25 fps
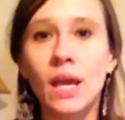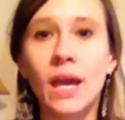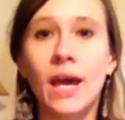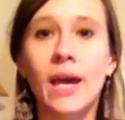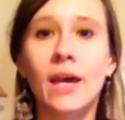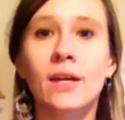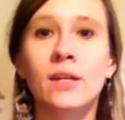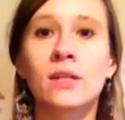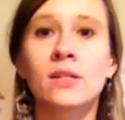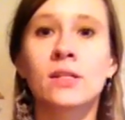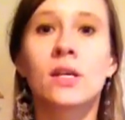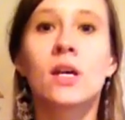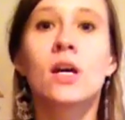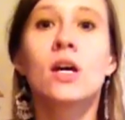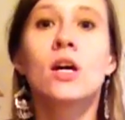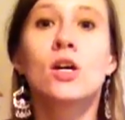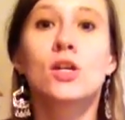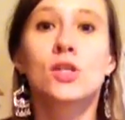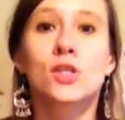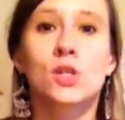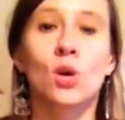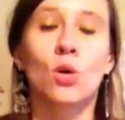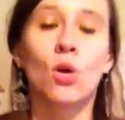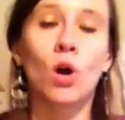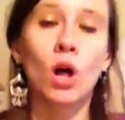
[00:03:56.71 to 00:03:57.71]
And
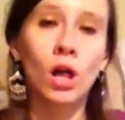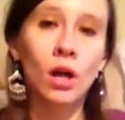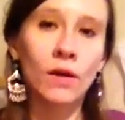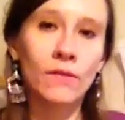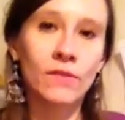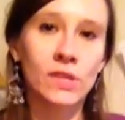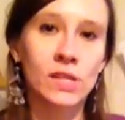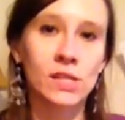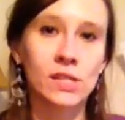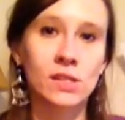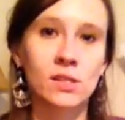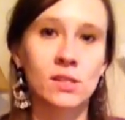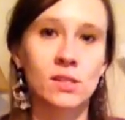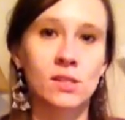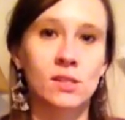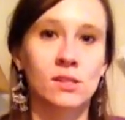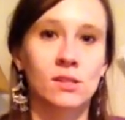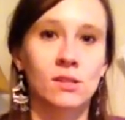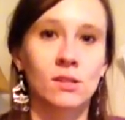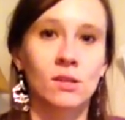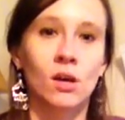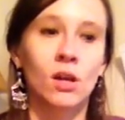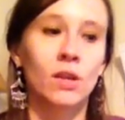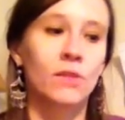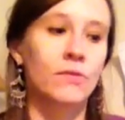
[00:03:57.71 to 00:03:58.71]
so all of
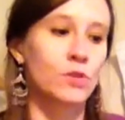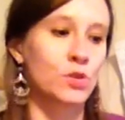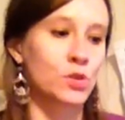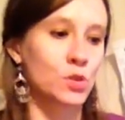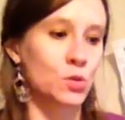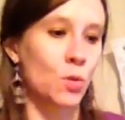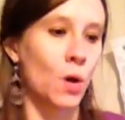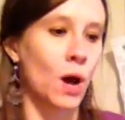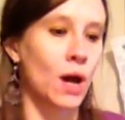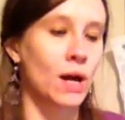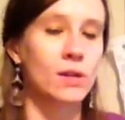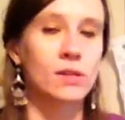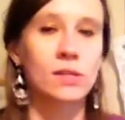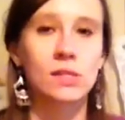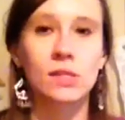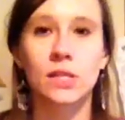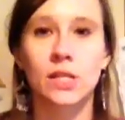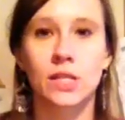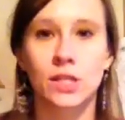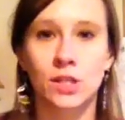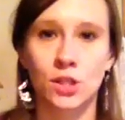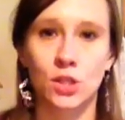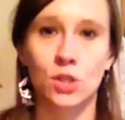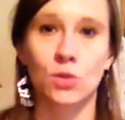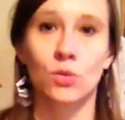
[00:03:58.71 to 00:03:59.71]
those wires
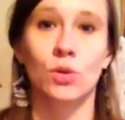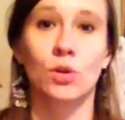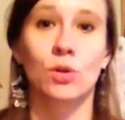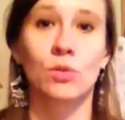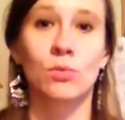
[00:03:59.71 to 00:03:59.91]
lead into a